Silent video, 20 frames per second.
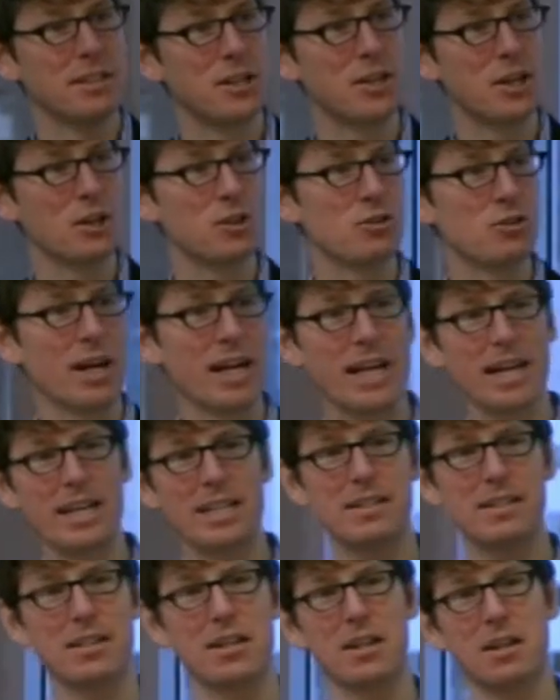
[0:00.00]
You know, so I
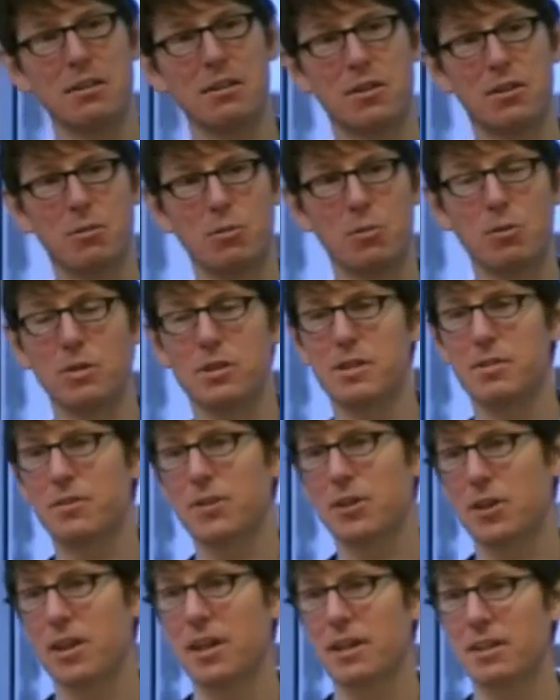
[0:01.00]
guess the, the rule is if
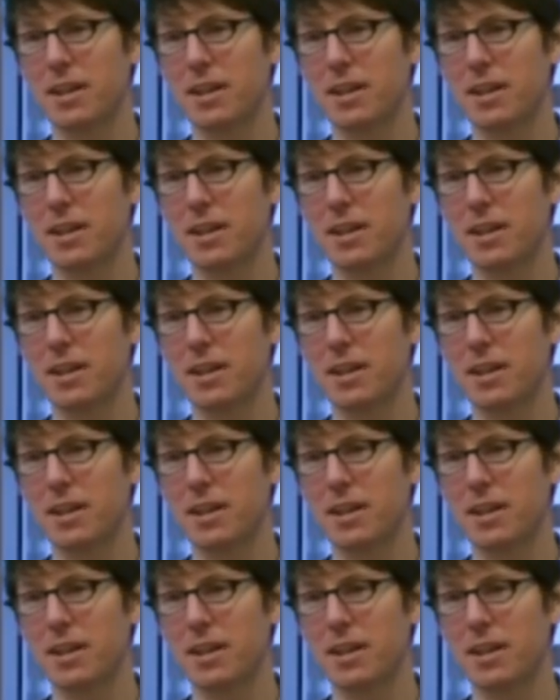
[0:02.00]
you're going